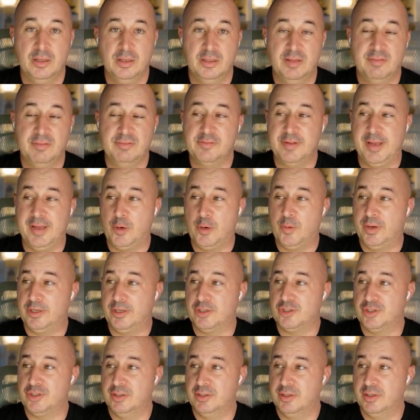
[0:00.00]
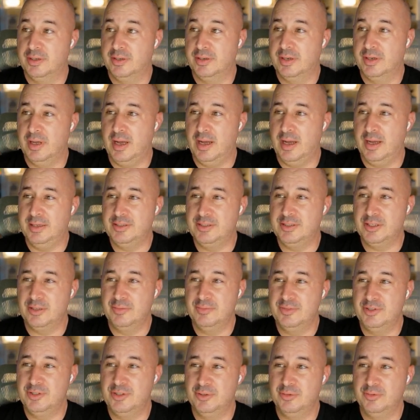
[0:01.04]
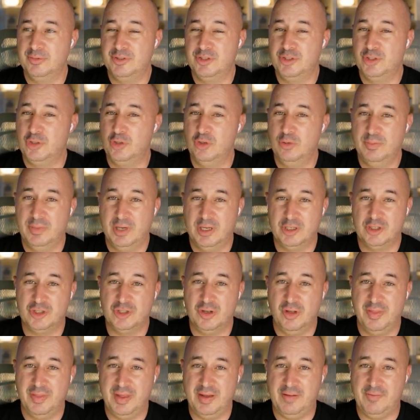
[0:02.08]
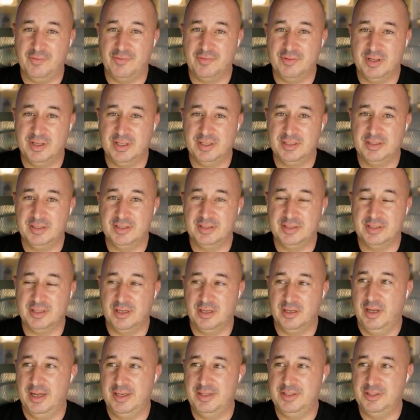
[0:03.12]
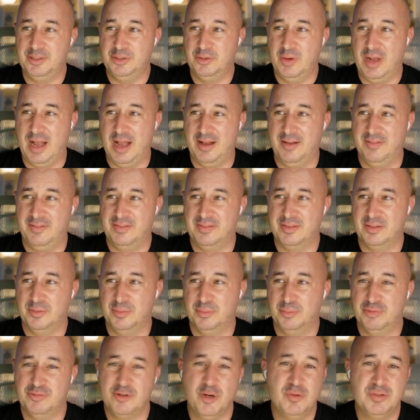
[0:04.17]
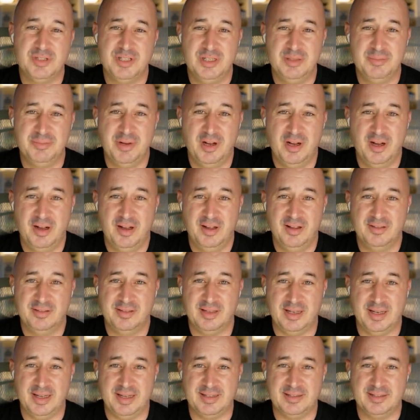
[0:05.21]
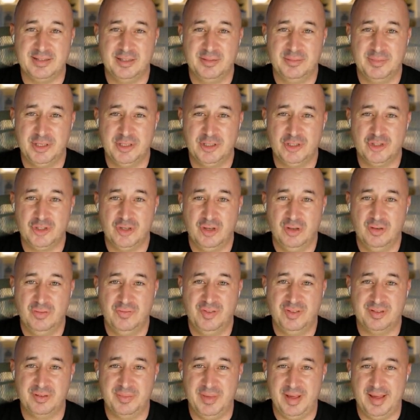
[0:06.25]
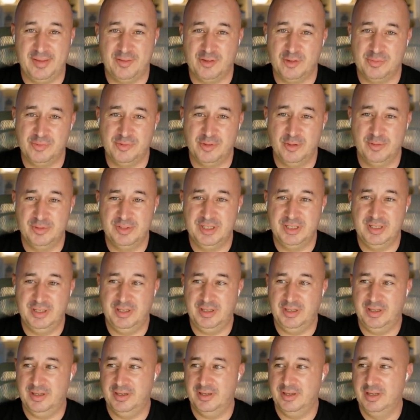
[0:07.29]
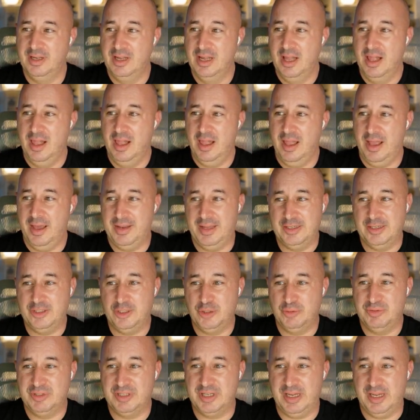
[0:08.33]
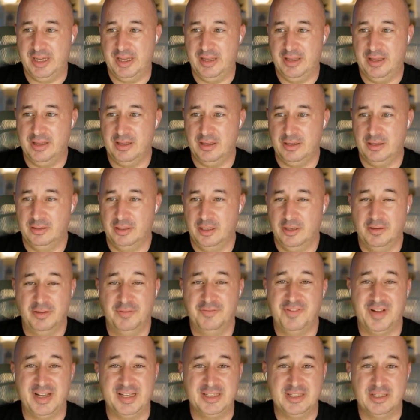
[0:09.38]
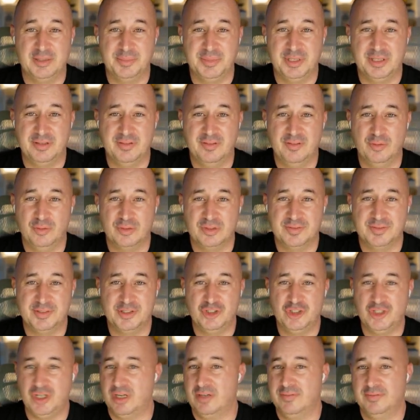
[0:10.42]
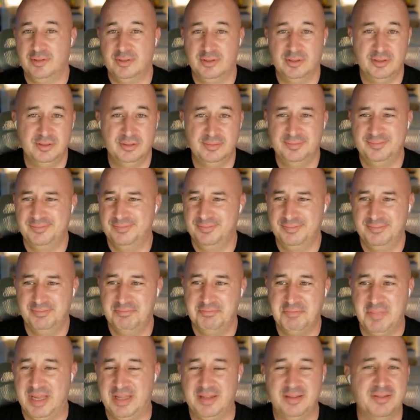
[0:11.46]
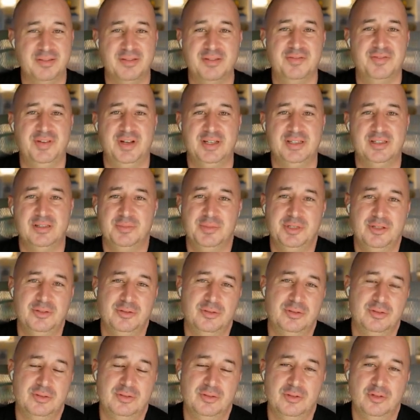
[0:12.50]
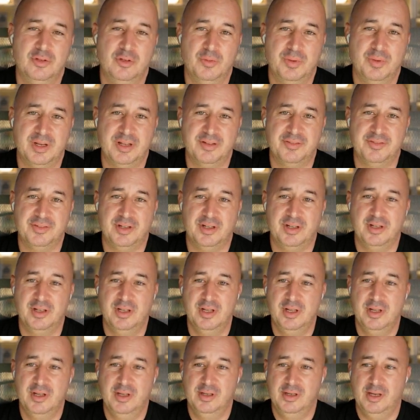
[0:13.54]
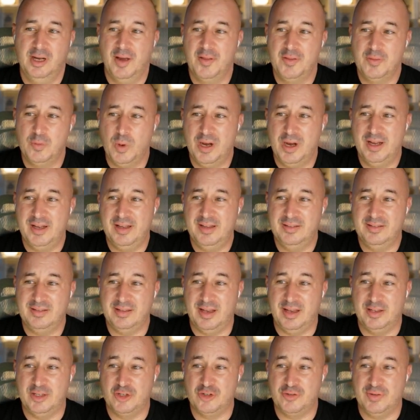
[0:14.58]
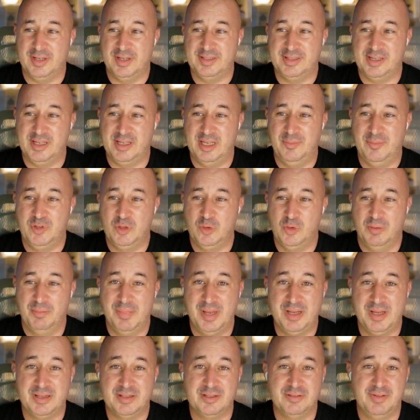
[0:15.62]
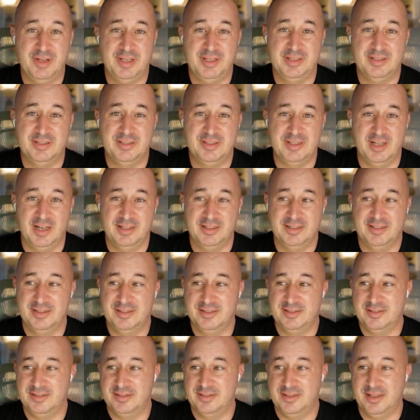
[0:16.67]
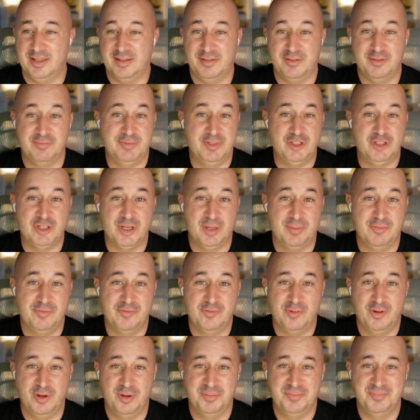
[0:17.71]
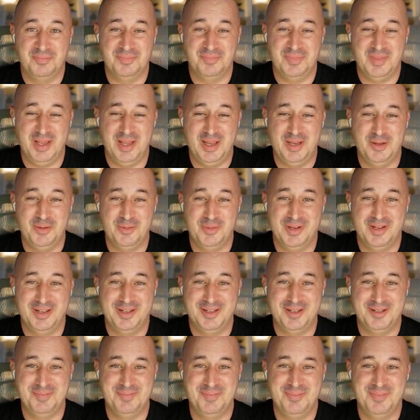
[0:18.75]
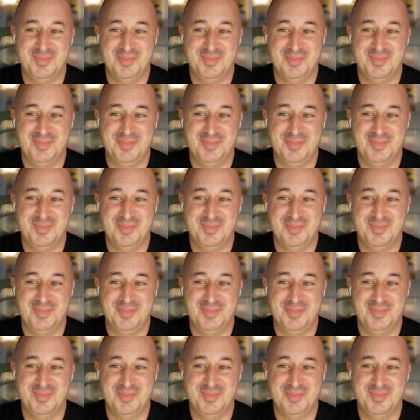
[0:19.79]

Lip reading: That's a great question. I don't do too much on that front. I do have some protein bars I like to munch on for some extra protein. And I do take a vitamin, sort of a general men's vitamin or whatever. Otherwise, I try to keep to a Mediterranean diet. That's the region I'm from anyway.